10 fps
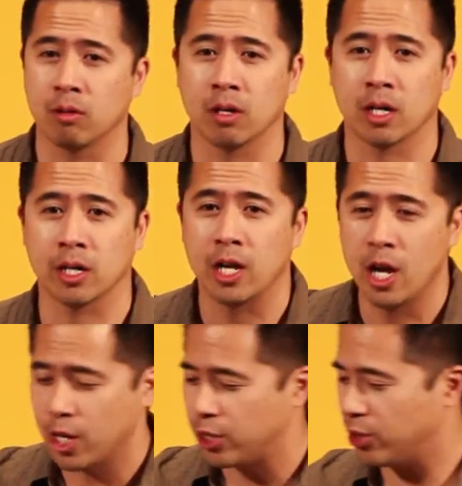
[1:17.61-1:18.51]

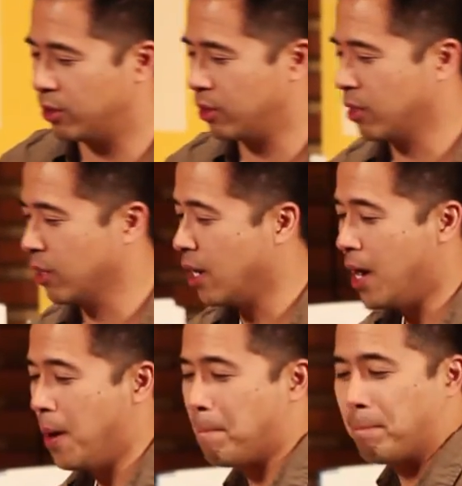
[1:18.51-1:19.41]
or
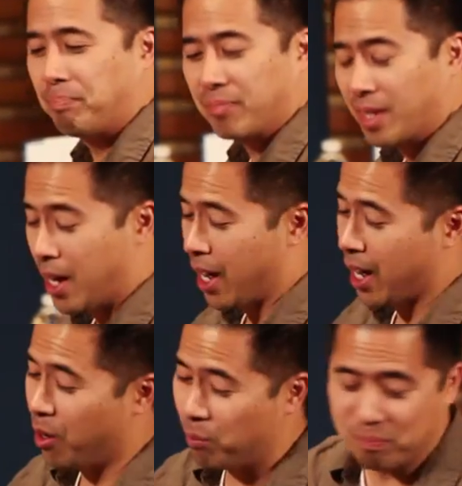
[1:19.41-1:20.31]
your
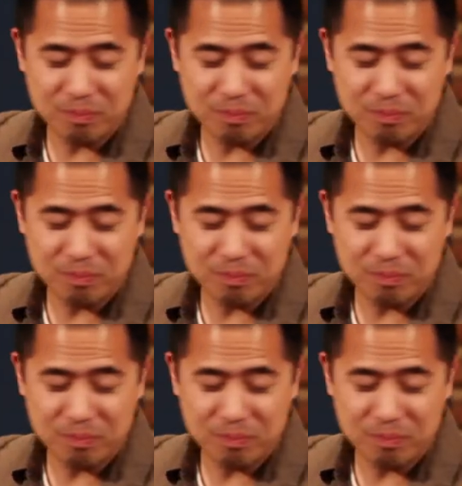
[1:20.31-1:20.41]
uh,